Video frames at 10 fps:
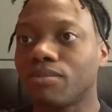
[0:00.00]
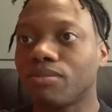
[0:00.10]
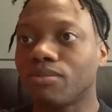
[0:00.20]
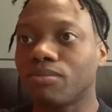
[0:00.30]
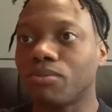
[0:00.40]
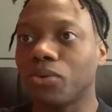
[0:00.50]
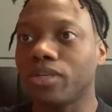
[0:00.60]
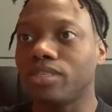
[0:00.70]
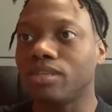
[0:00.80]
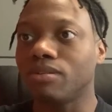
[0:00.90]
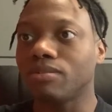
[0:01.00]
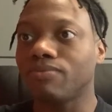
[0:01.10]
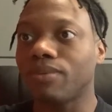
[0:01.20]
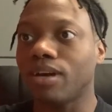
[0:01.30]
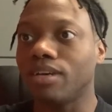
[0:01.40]
Roy Jones
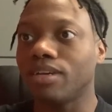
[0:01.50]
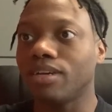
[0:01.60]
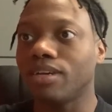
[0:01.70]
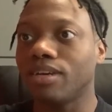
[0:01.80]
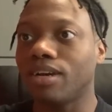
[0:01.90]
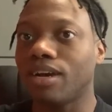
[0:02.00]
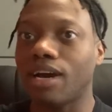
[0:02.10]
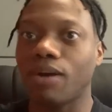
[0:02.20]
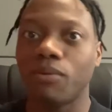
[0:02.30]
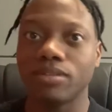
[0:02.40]
fight. I want